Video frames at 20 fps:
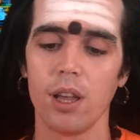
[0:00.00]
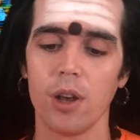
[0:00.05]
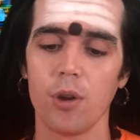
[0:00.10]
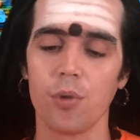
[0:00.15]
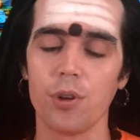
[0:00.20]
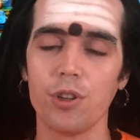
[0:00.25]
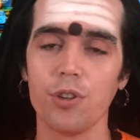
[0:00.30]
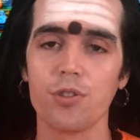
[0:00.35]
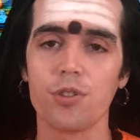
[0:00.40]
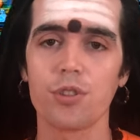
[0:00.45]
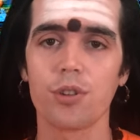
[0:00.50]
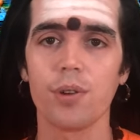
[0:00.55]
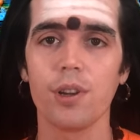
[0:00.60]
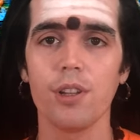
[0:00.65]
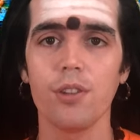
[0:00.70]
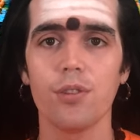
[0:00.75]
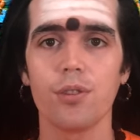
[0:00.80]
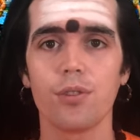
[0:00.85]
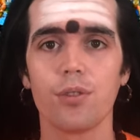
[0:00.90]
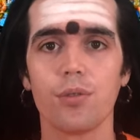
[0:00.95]
When you
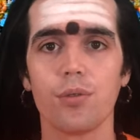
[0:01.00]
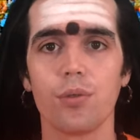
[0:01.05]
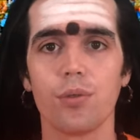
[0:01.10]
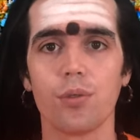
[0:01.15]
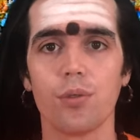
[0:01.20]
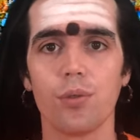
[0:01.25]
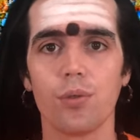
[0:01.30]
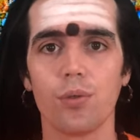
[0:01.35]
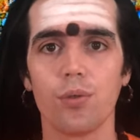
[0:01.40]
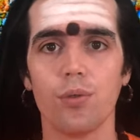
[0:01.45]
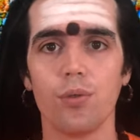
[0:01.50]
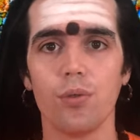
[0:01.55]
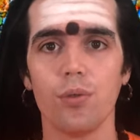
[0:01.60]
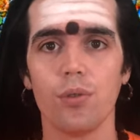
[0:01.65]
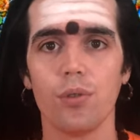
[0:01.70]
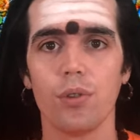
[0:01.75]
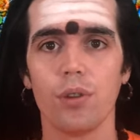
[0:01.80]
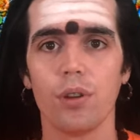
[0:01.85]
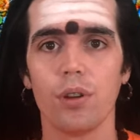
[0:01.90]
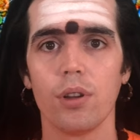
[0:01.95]
surrender to the
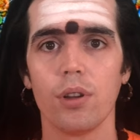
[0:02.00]
guru,